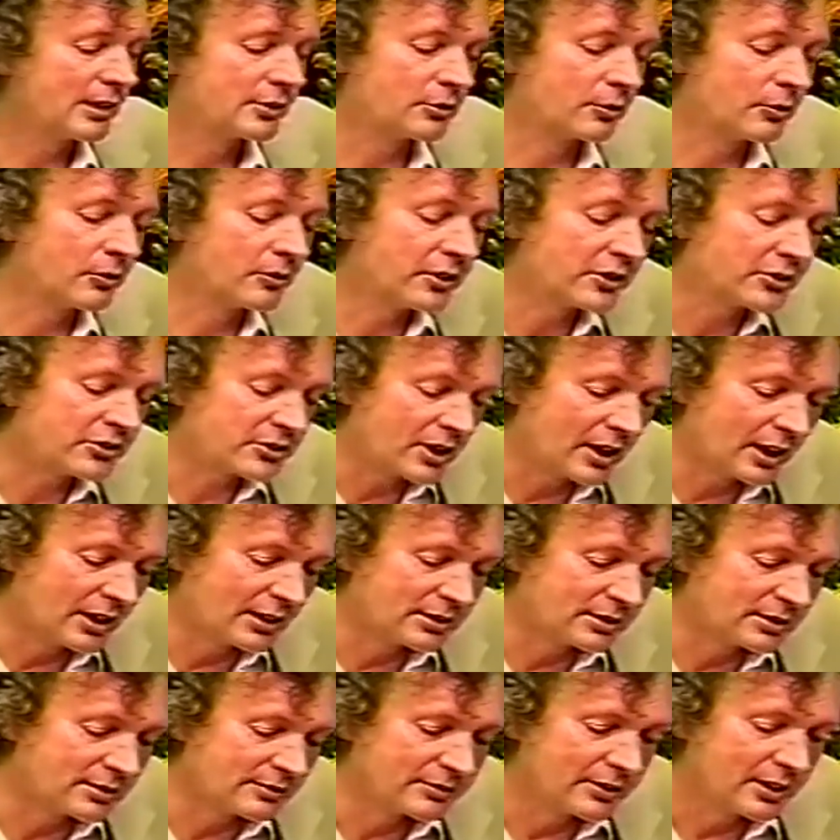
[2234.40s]
And all this
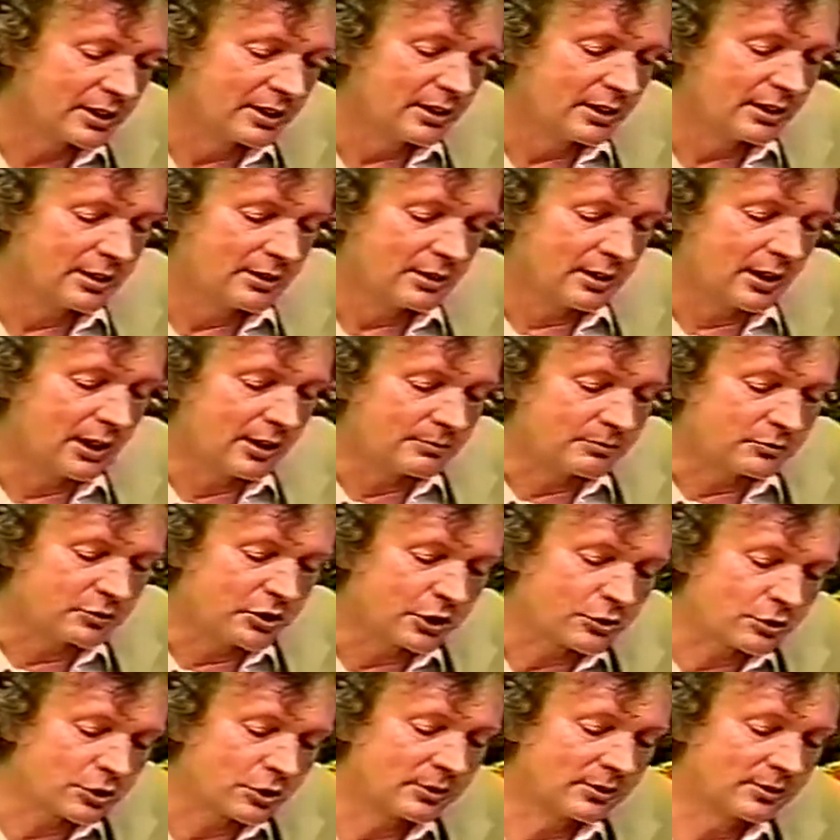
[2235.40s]
kind of
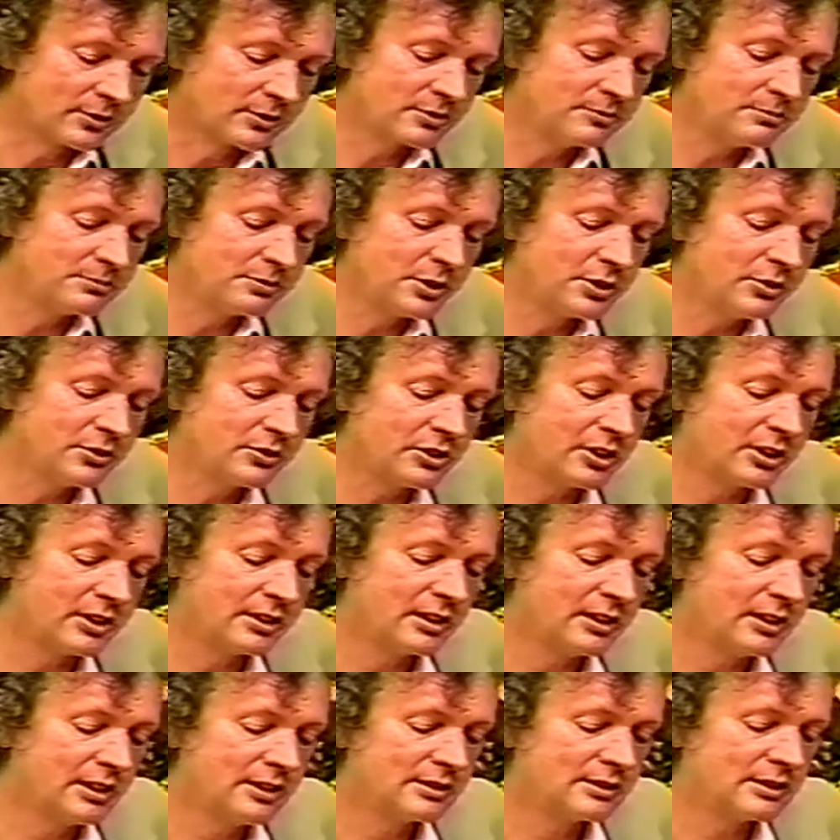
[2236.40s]
digital
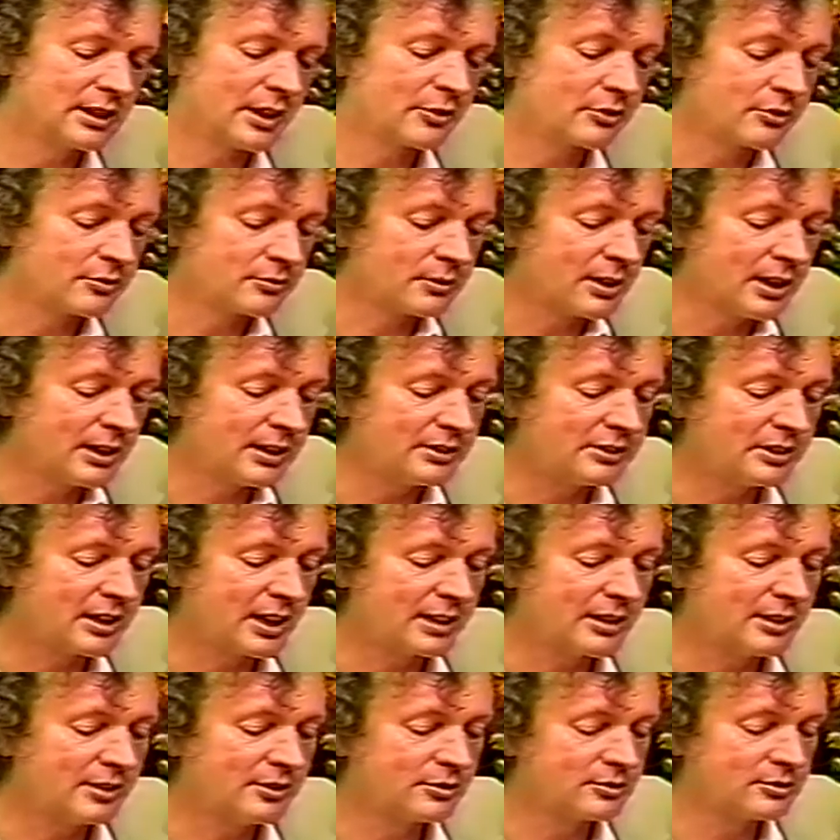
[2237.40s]
computing doesn't really
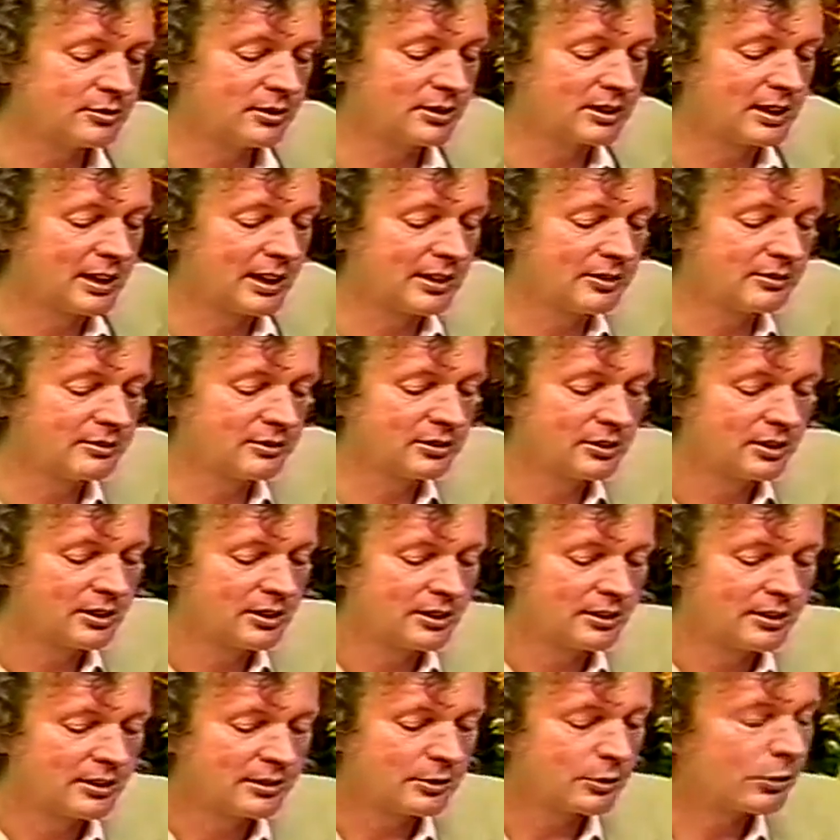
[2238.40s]
take into account
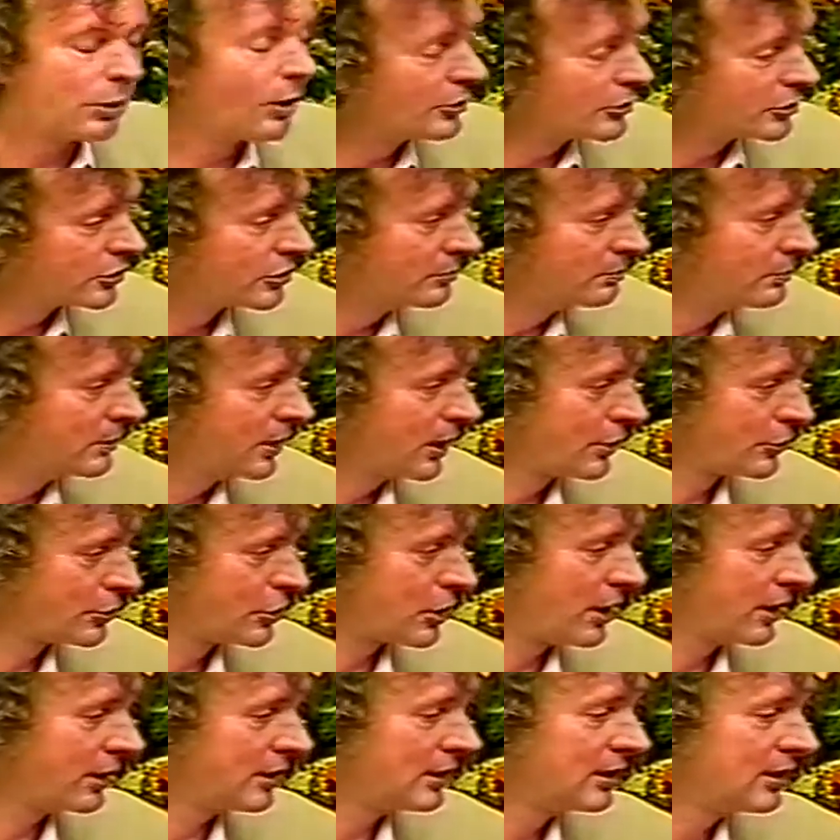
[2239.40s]
quantum
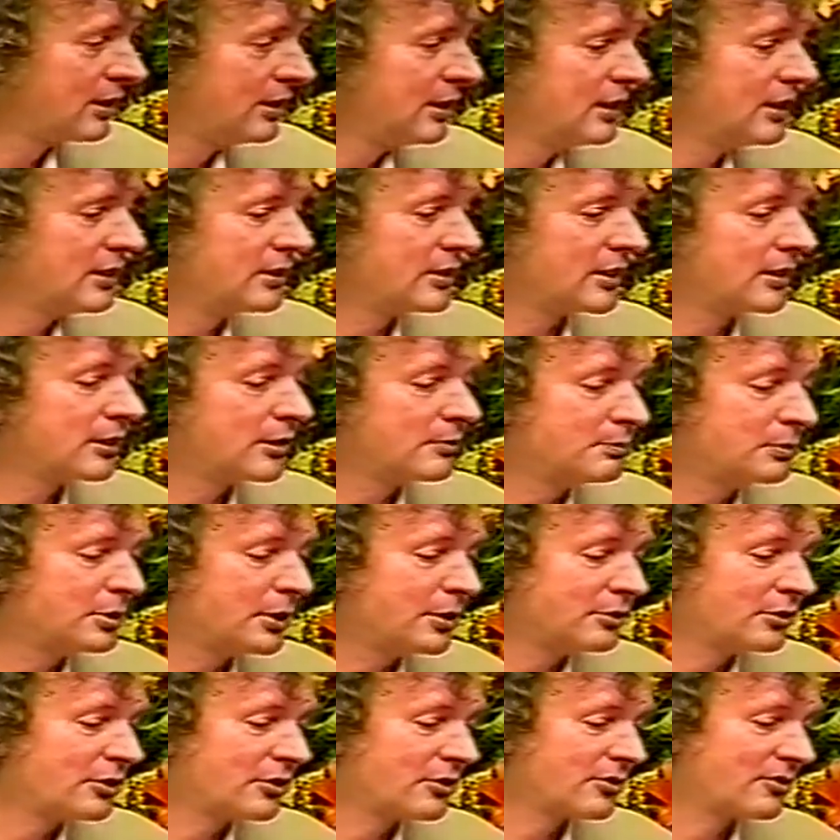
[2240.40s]
logic. The
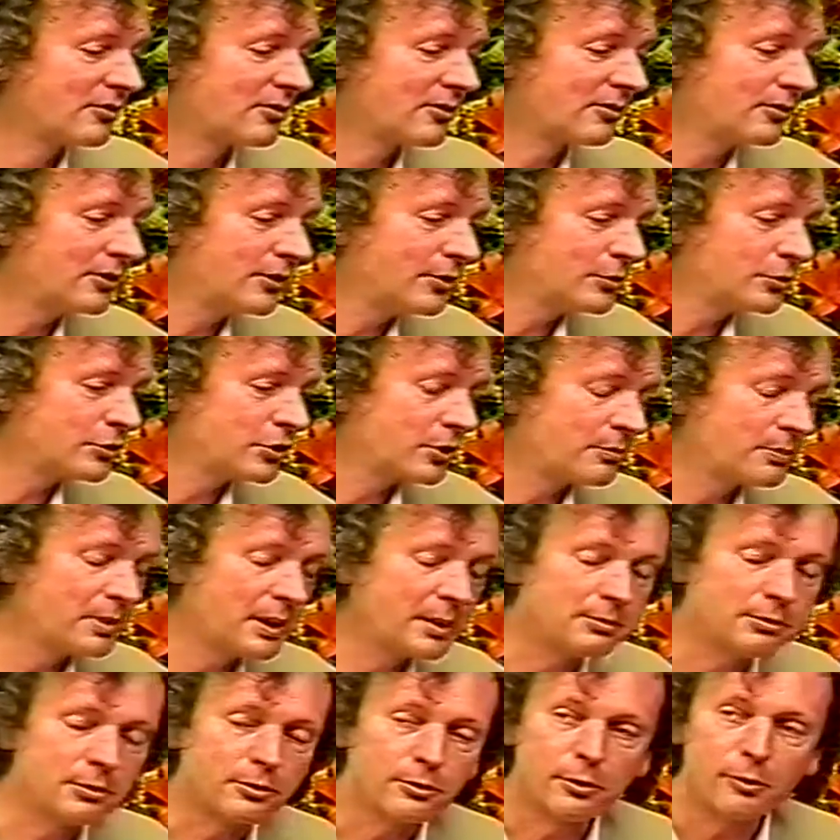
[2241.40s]
computers of the future,
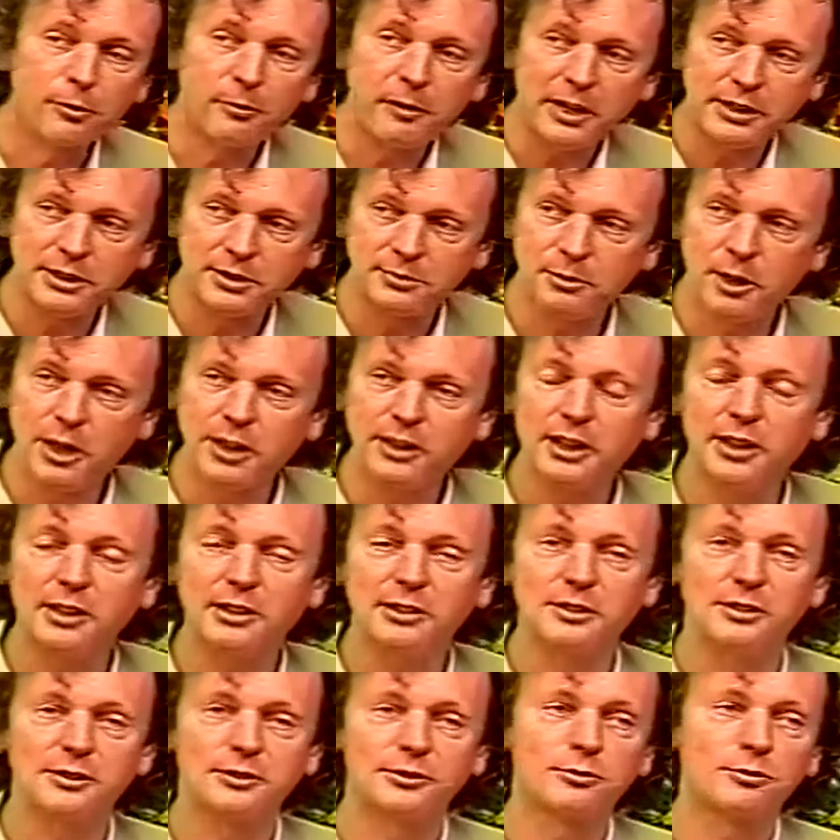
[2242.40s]
people are already
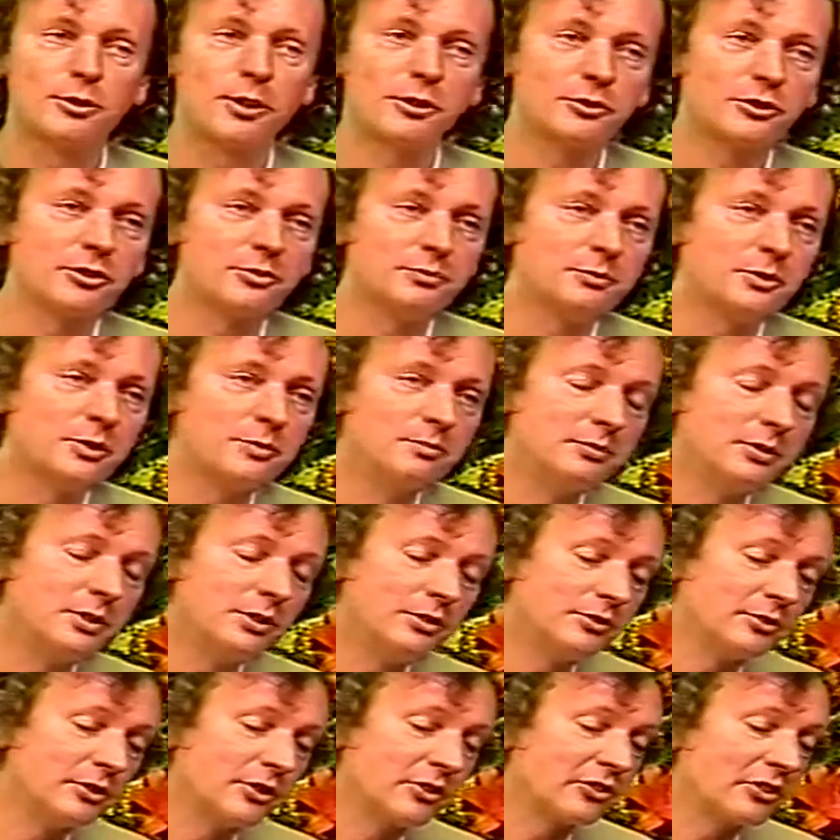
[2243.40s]
working on quantum
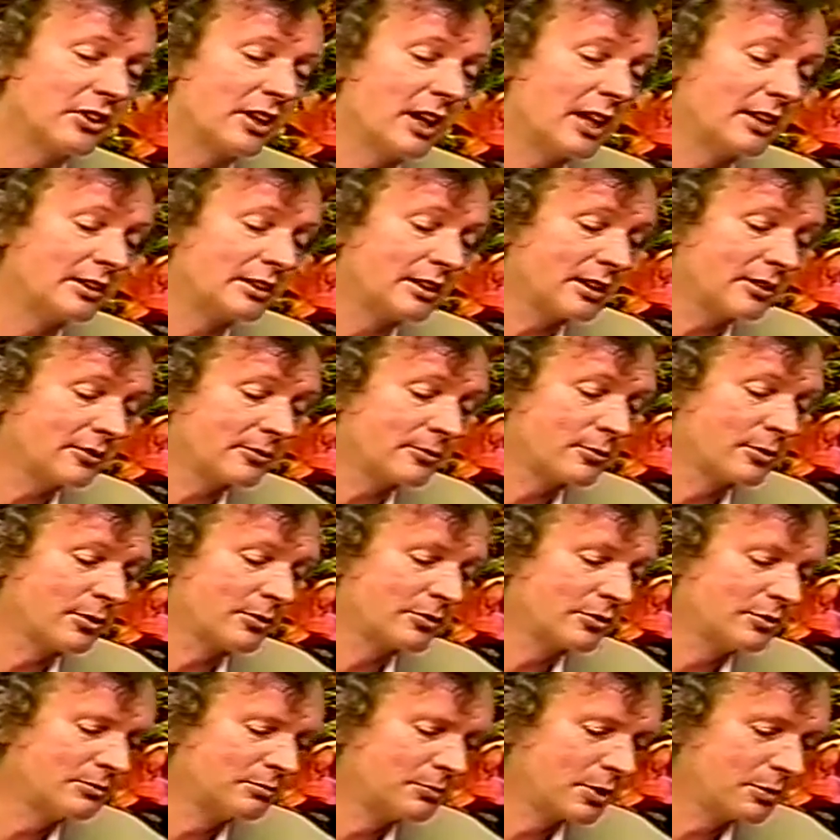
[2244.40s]
computers, and if
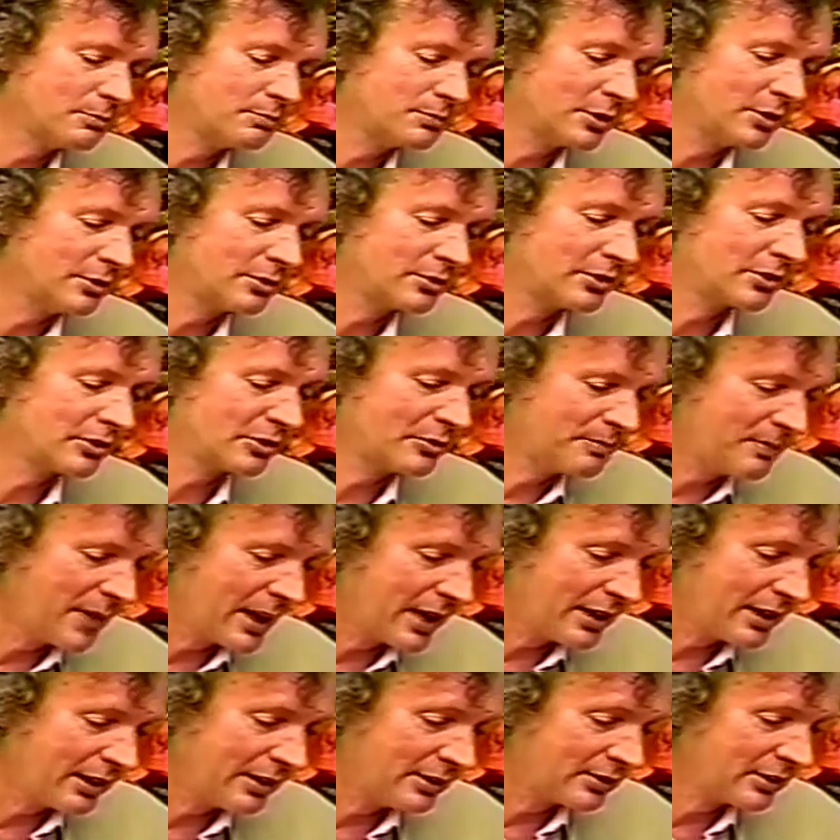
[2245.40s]
quantum computers are
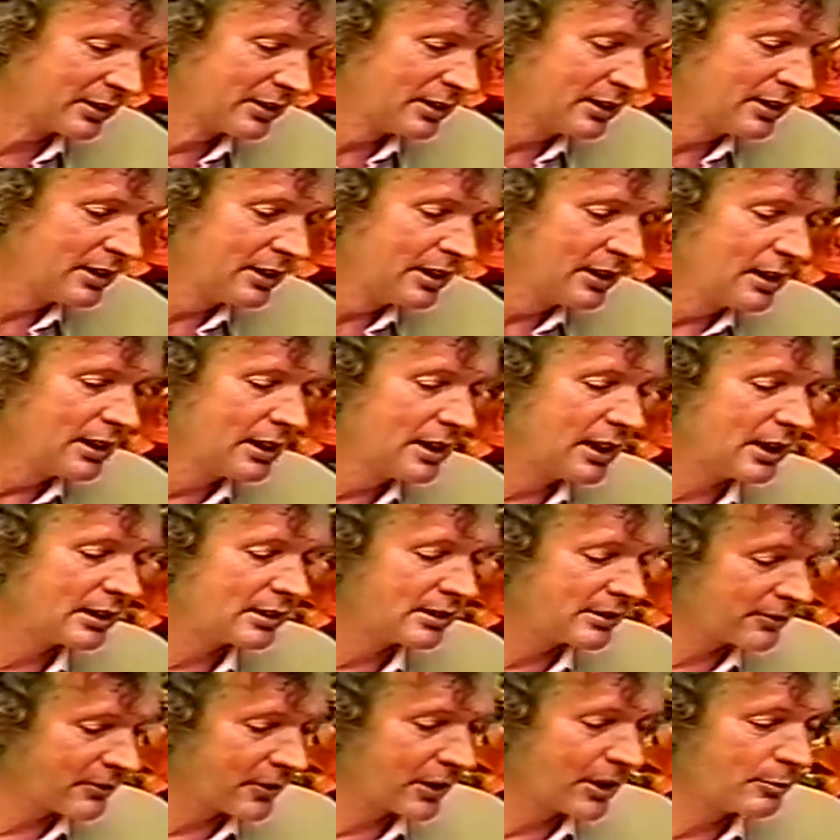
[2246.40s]
made, and
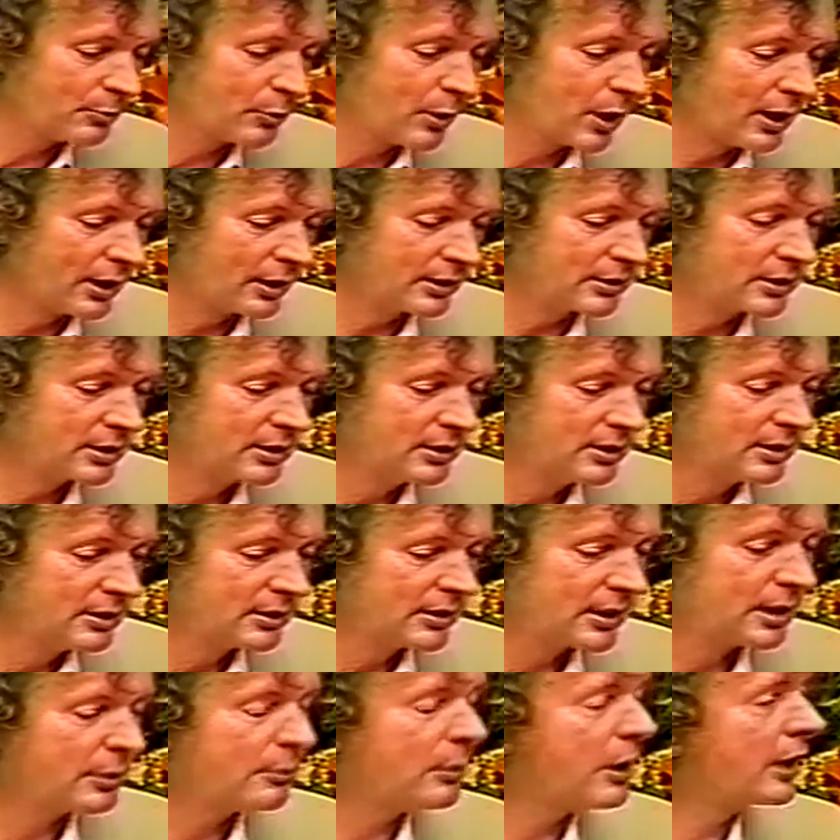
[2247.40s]
if they work,
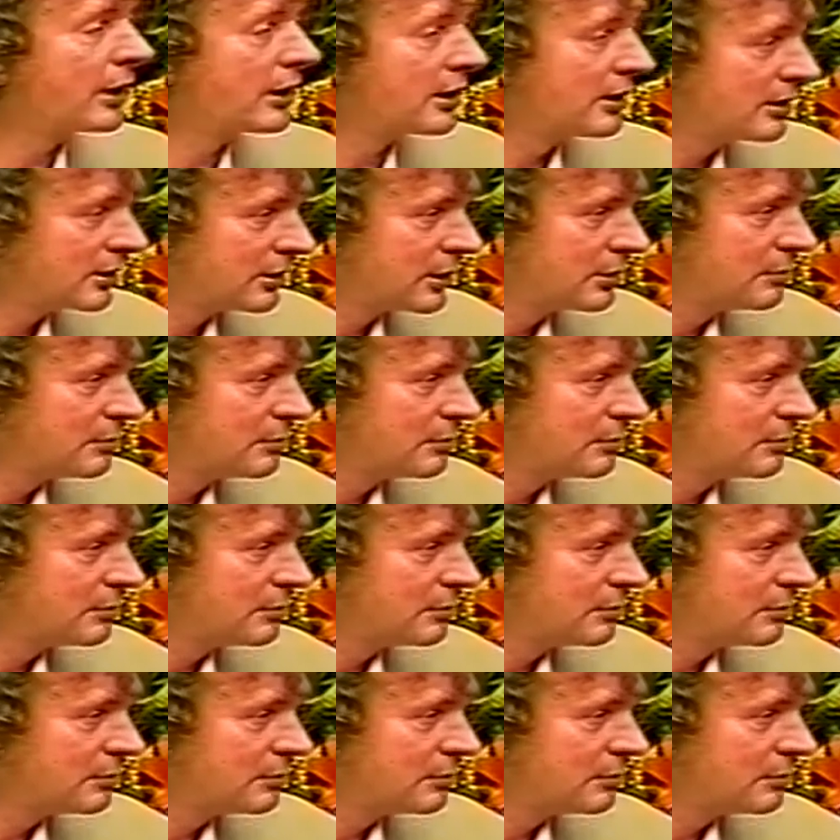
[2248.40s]
they'll work in a